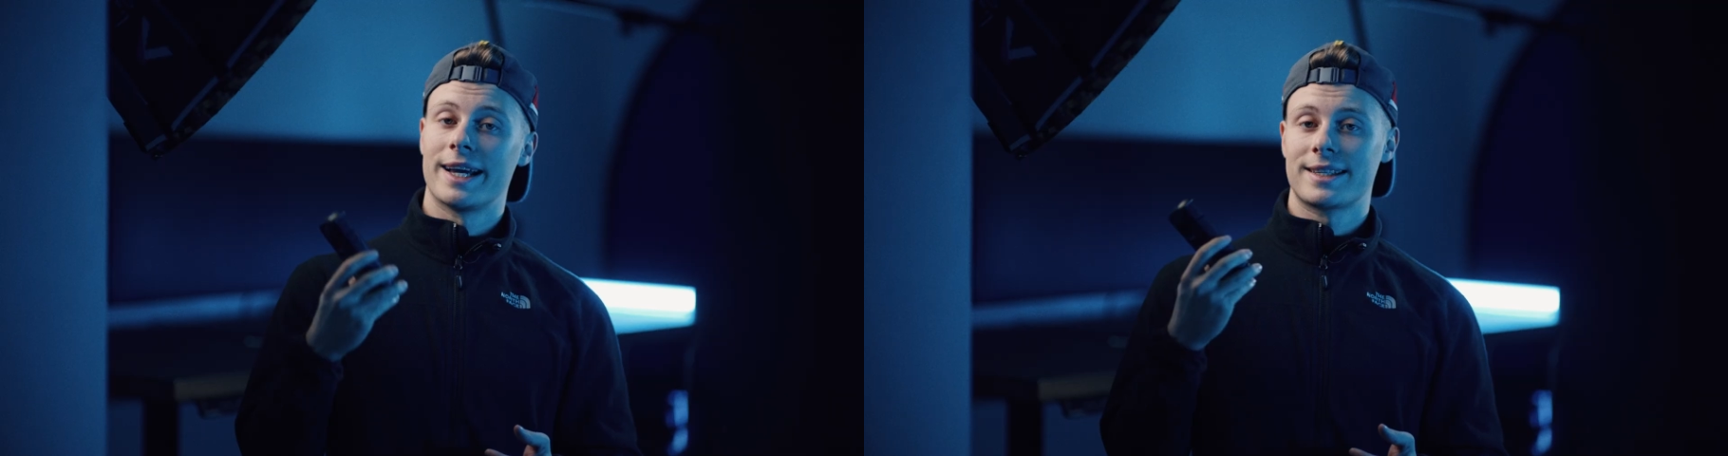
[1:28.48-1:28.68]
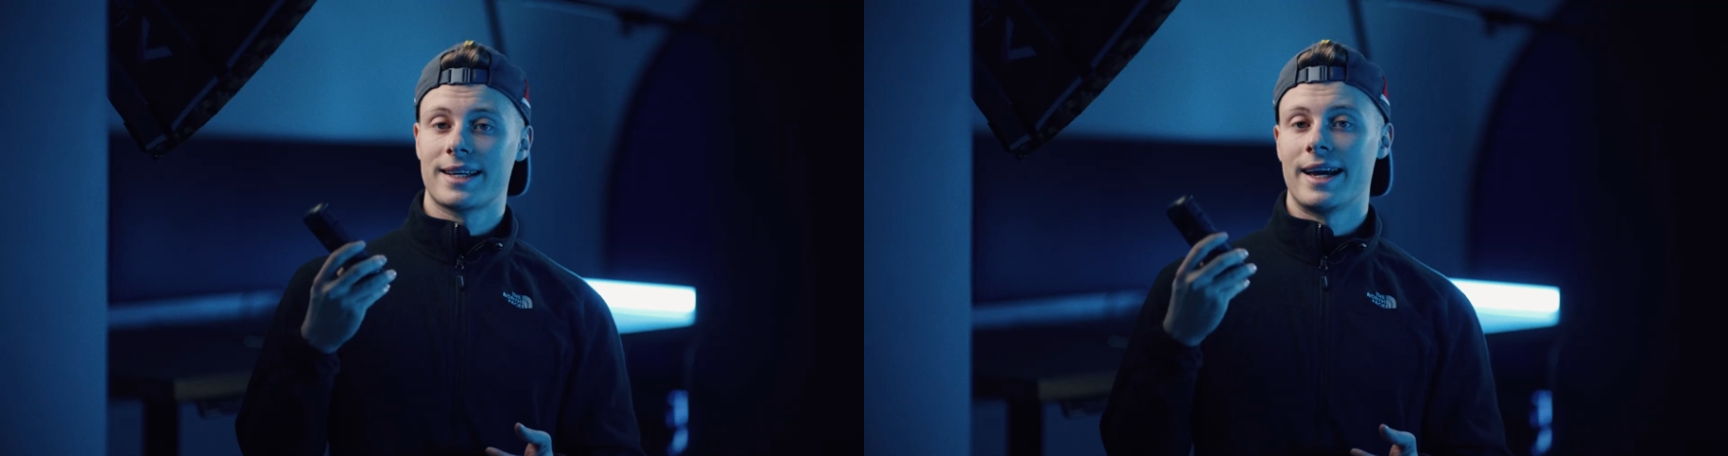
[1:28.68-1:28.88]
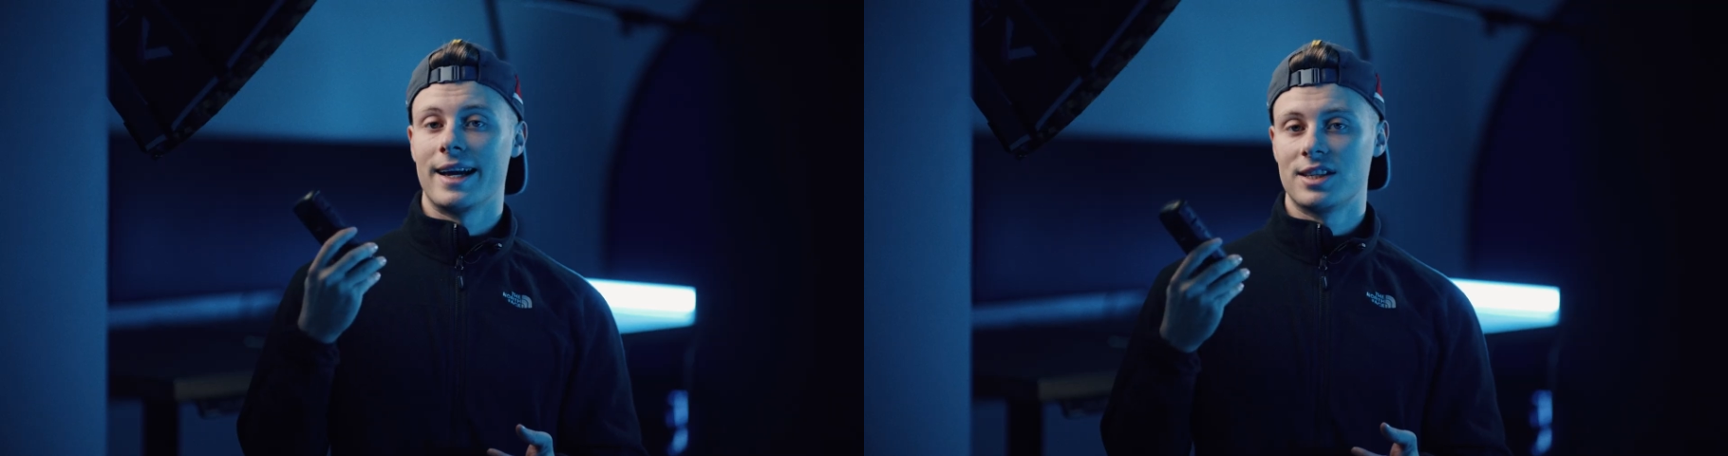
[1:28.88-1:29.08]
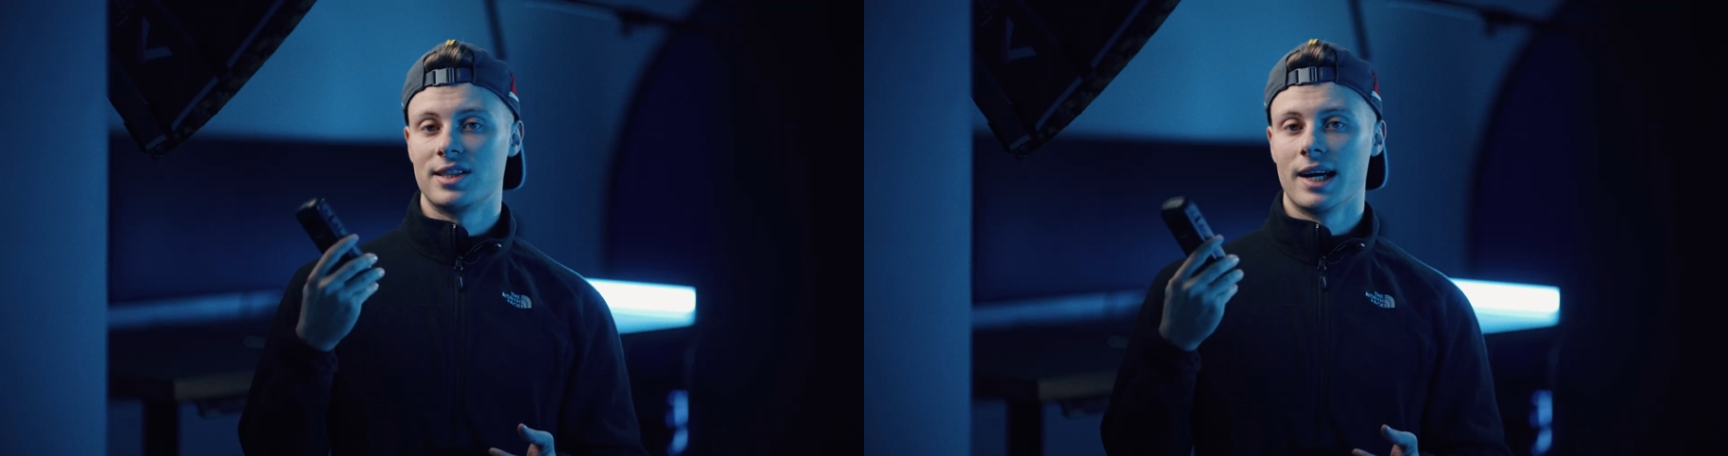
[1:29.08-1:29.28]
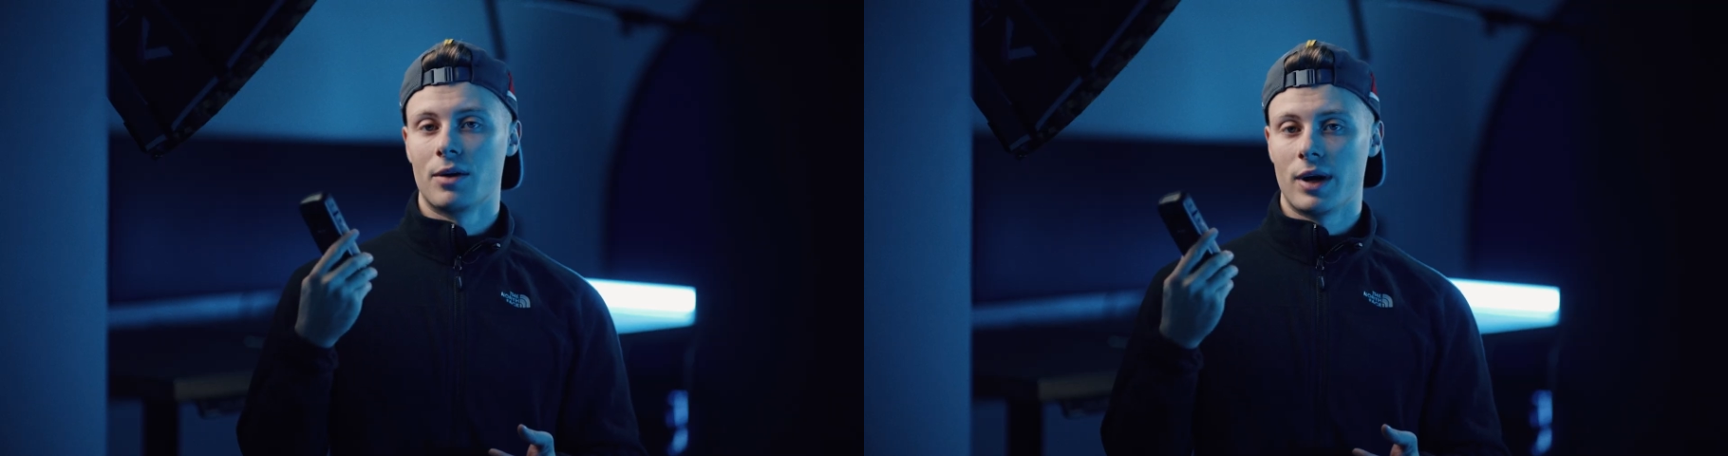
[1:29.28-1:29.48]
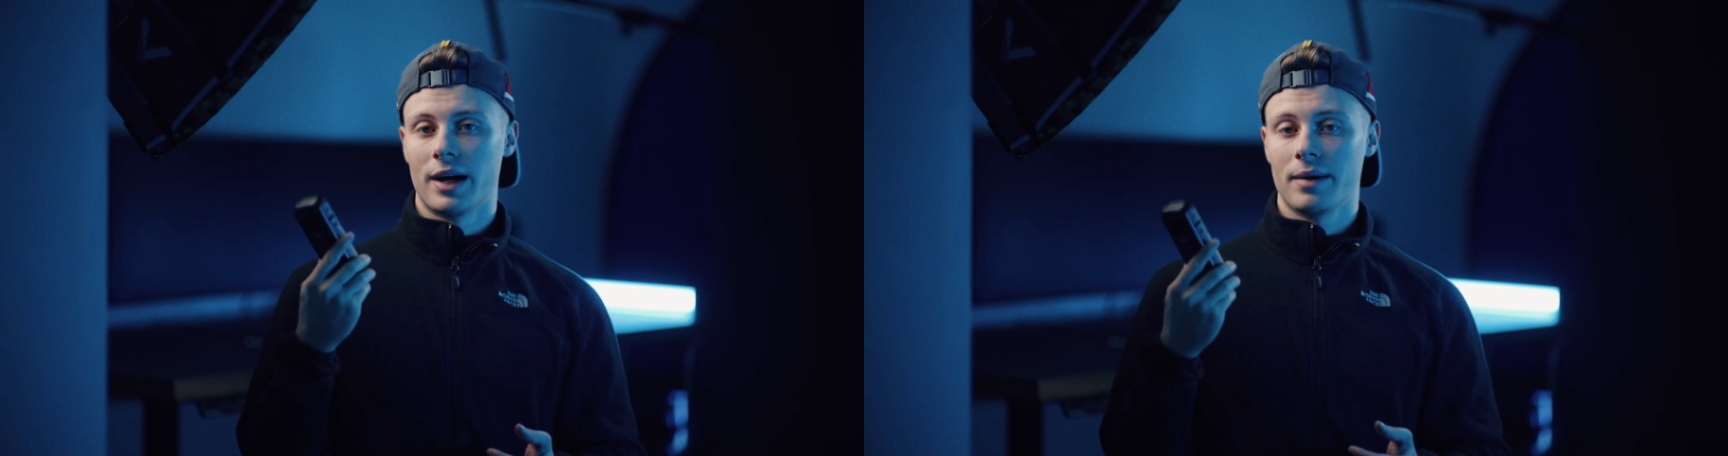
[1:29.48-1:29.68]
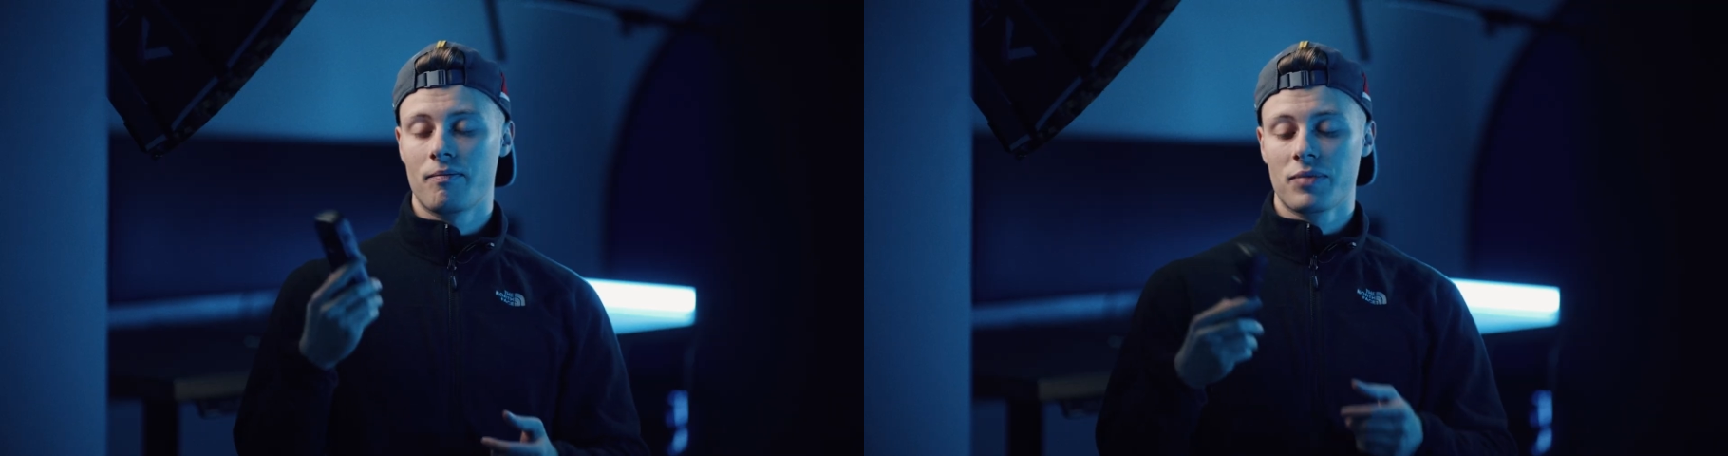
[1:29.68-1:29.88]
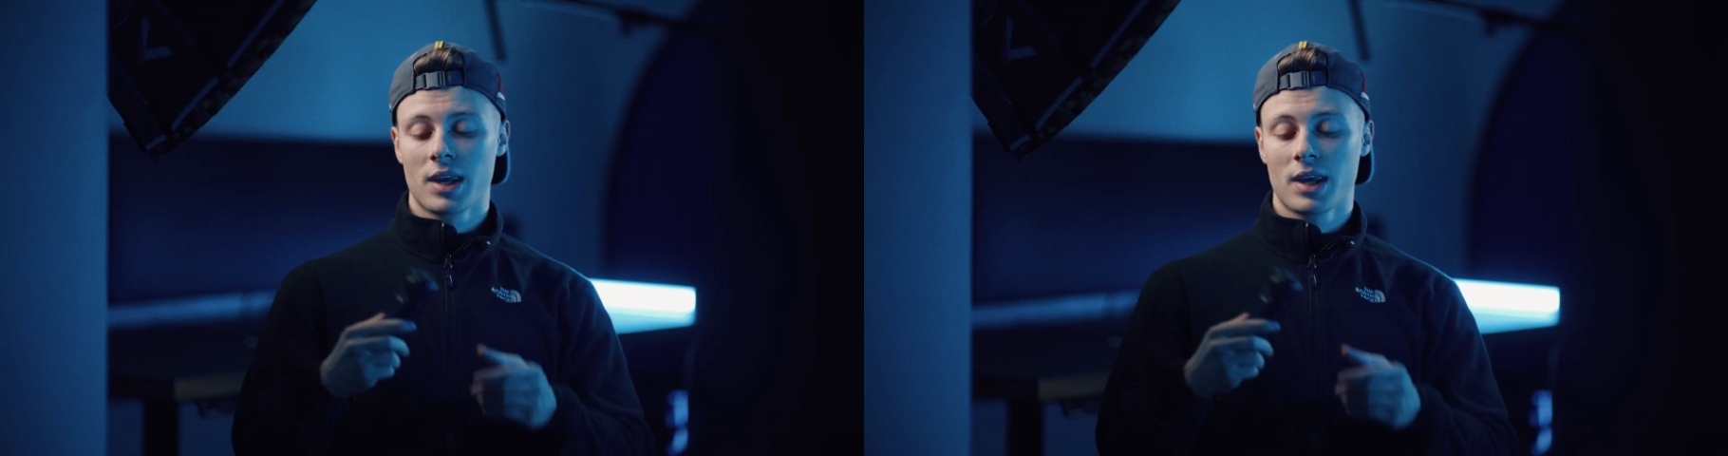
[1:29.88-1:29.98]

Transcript: as HDRI.